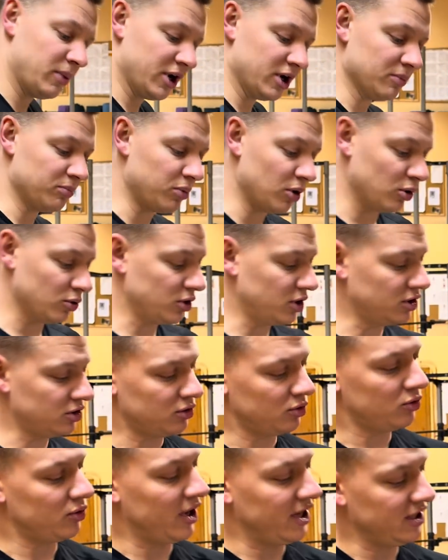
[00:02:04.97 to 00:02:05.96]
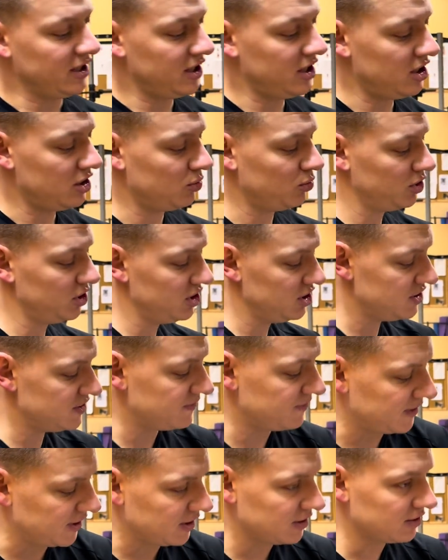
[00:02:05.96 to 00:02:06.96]
my opponent right here with these
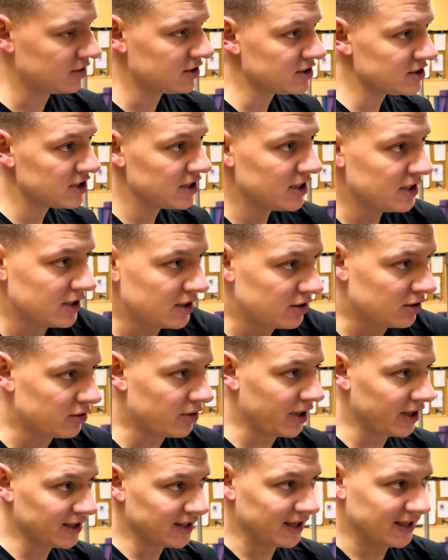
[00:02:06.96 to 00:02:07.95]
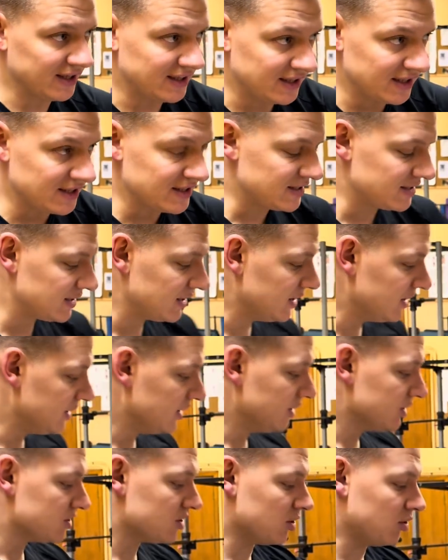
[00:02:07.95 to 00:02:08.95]
fingers, right like this.
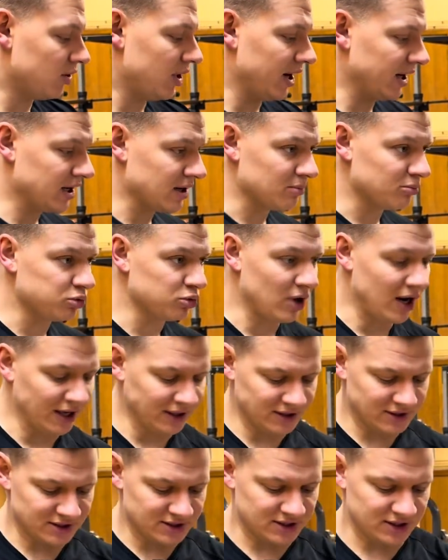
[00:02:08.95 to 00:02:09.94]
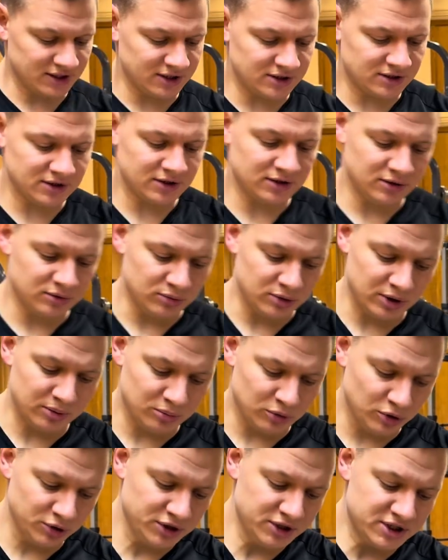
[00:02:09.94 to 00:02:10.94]
So I can practice it with a
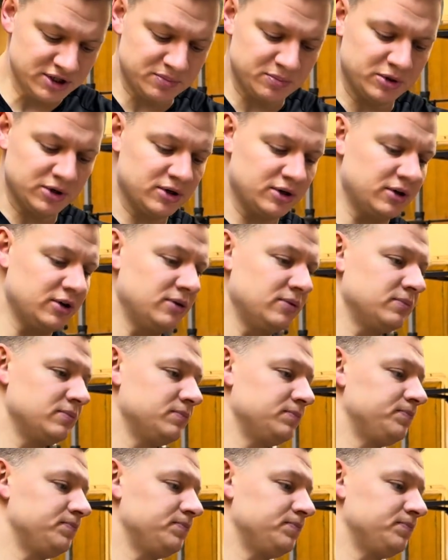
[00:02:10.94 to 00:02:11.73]
multi-spinner